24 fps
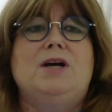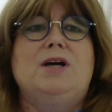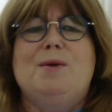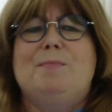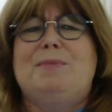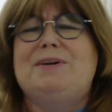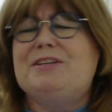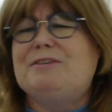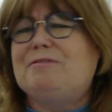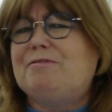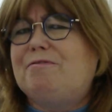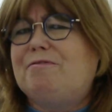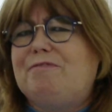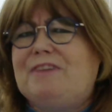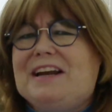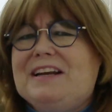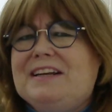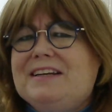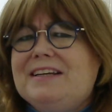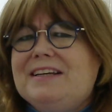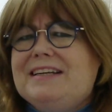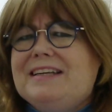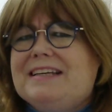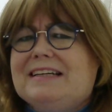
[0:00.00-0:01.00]
But
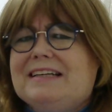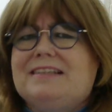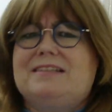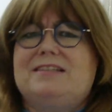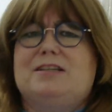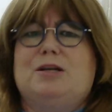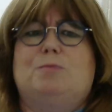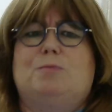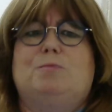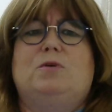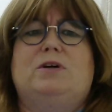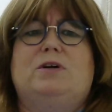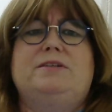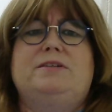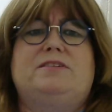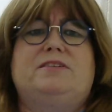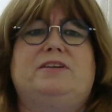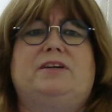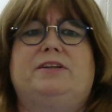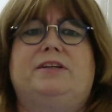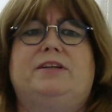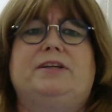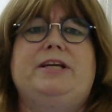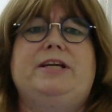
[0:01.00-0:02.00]
offending someone
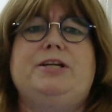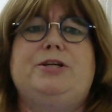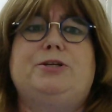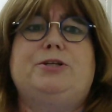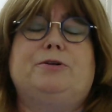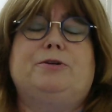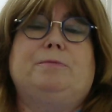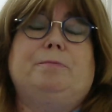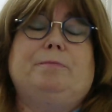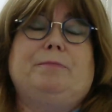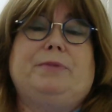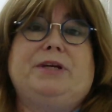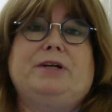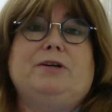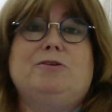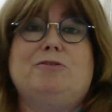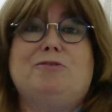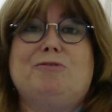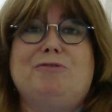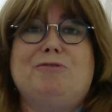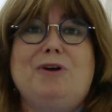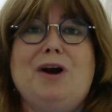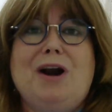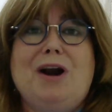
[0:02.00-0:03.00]
certainly shouldn't be a
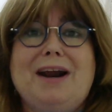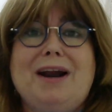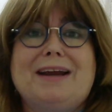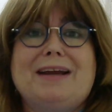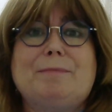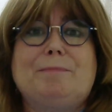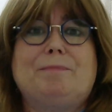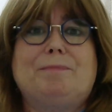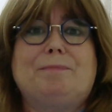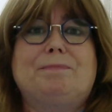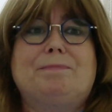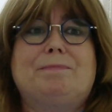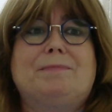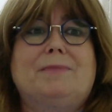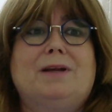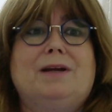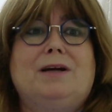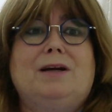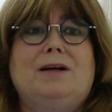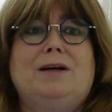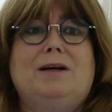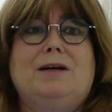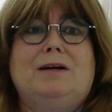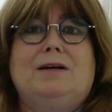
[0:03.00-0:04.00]
crime.
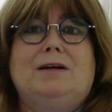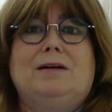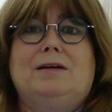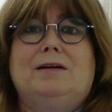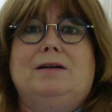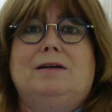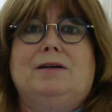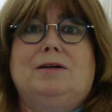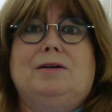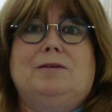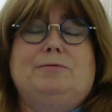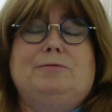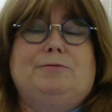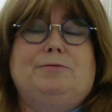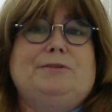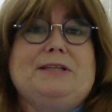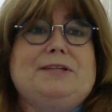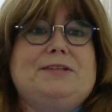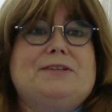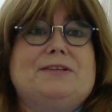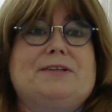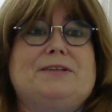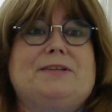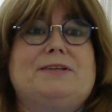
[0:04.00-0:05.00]
For
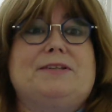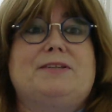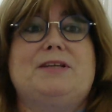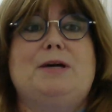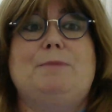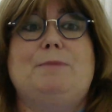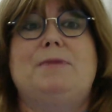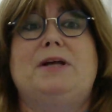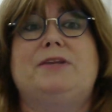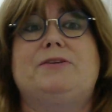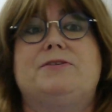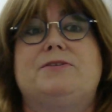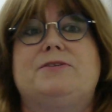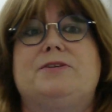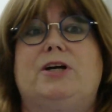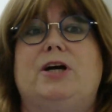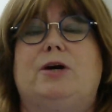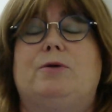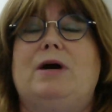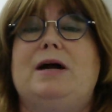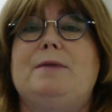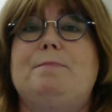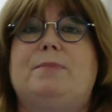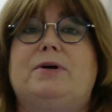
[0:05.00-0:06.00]
instance, some months
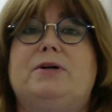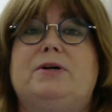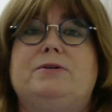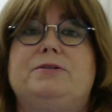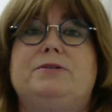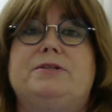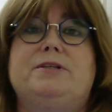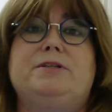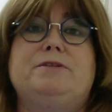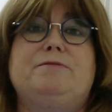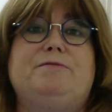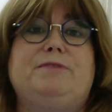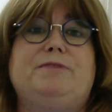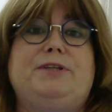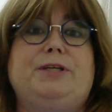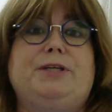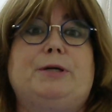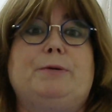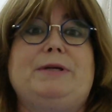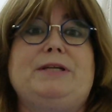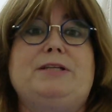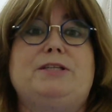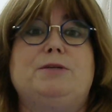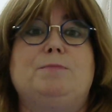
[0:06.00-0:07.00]
ago I posted a
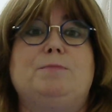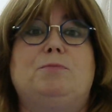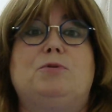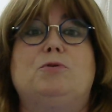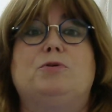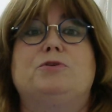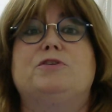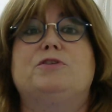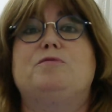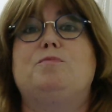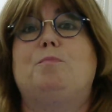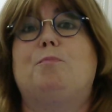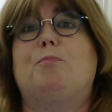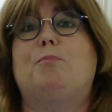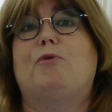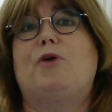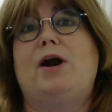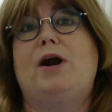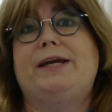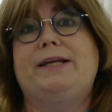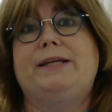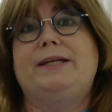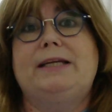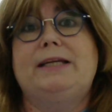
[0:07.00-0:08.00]
video in support of
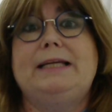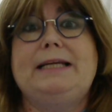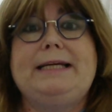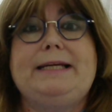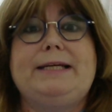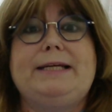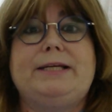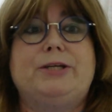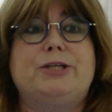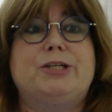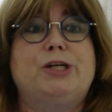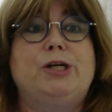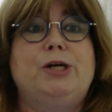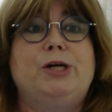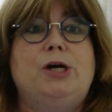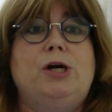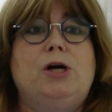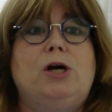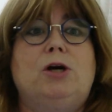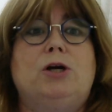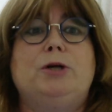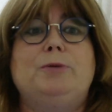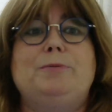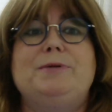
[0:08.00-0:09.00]
Brian Leach,
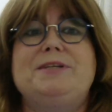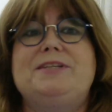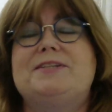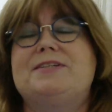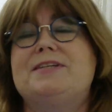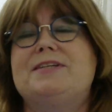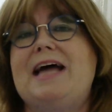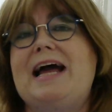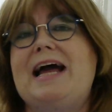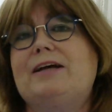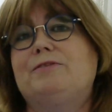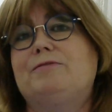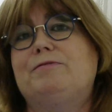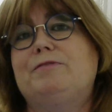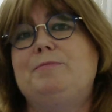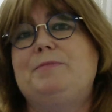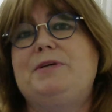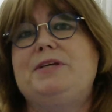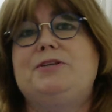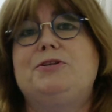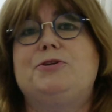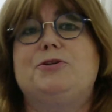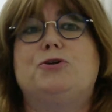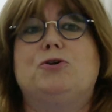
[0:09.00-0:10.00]
who was sacked from
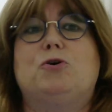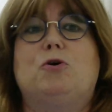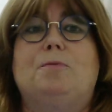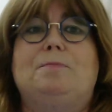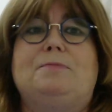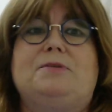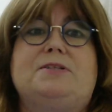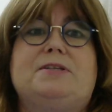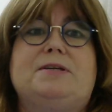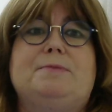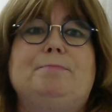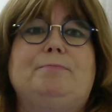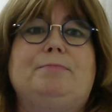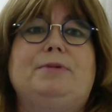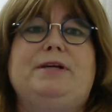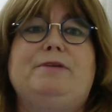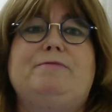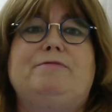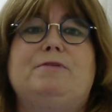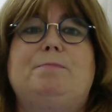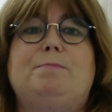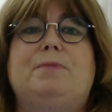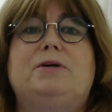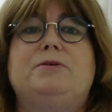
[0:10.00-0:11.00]
his job simply
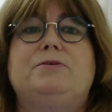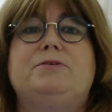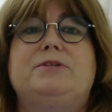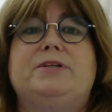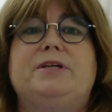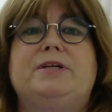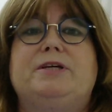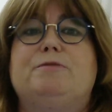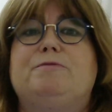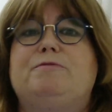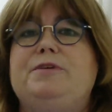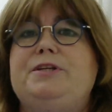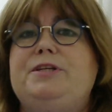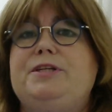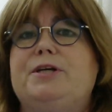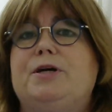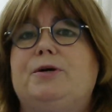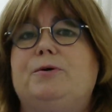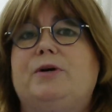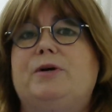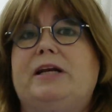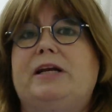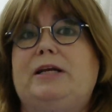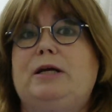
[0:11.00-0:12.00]
for posting a
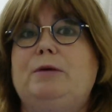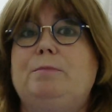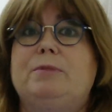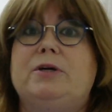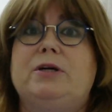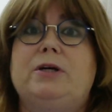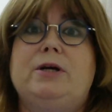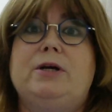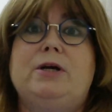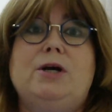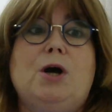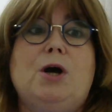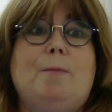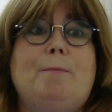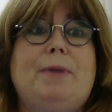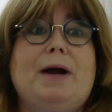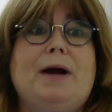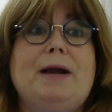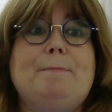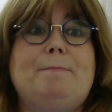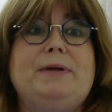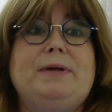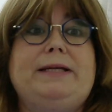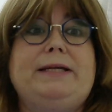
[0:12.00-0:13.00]
video clip
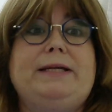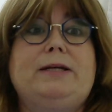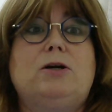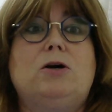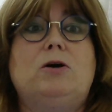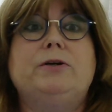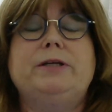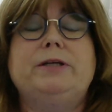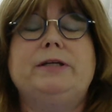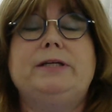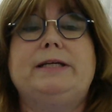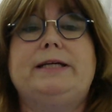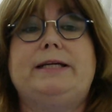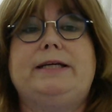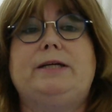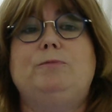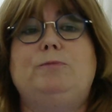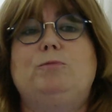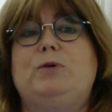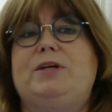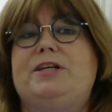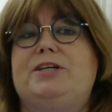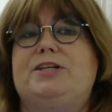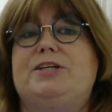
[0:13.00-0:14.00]
by Billy Connolly
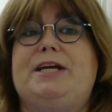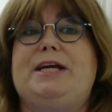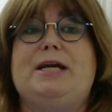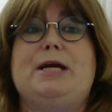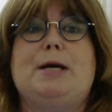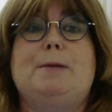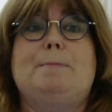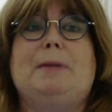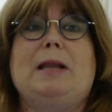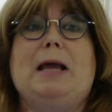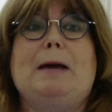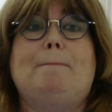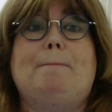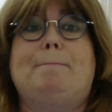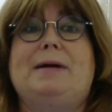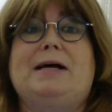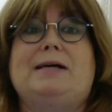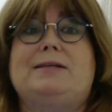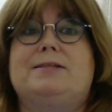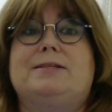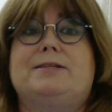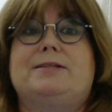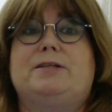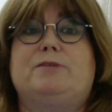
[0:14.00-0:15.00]
in which he
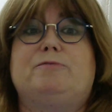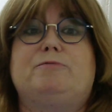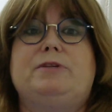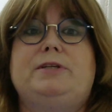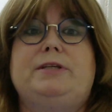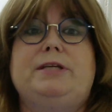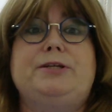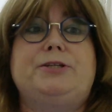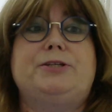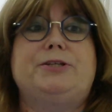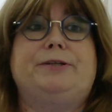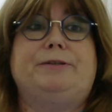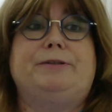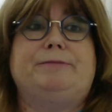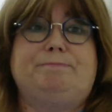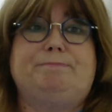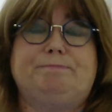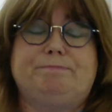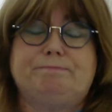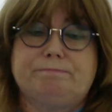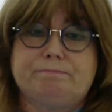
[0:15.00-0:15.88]
lambasted religion,